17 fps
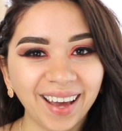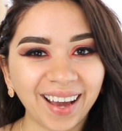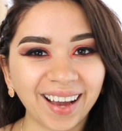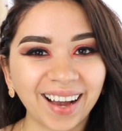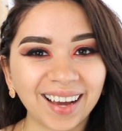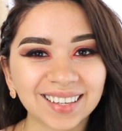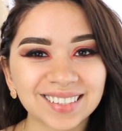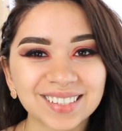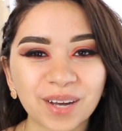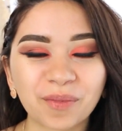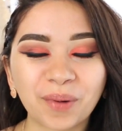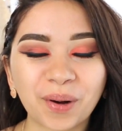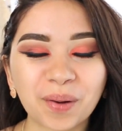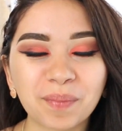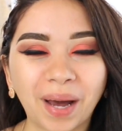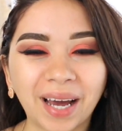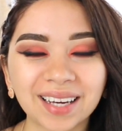Hey guys,
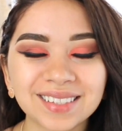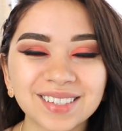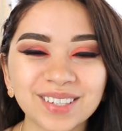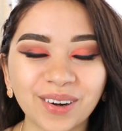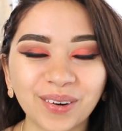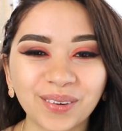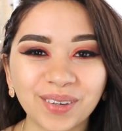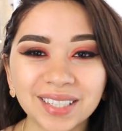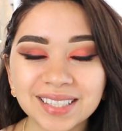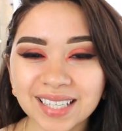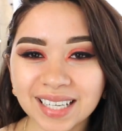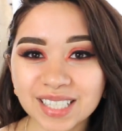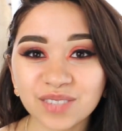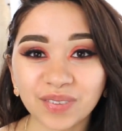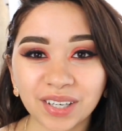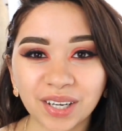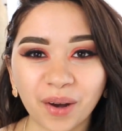welcome back. So in
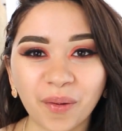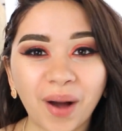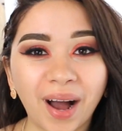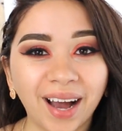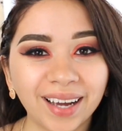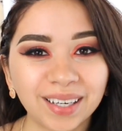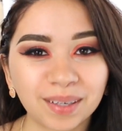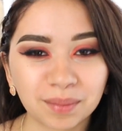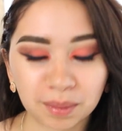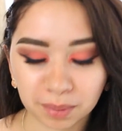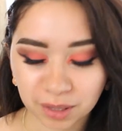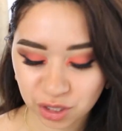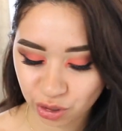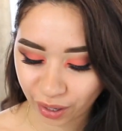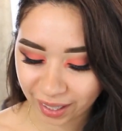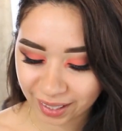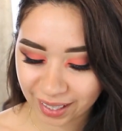today's video I am going to be
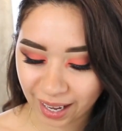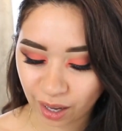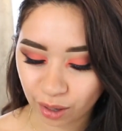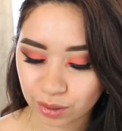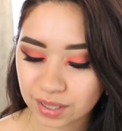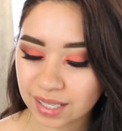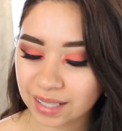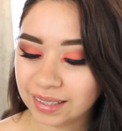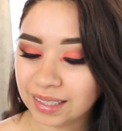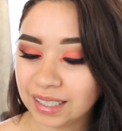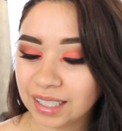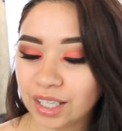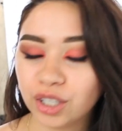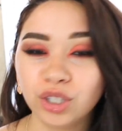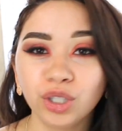trying out the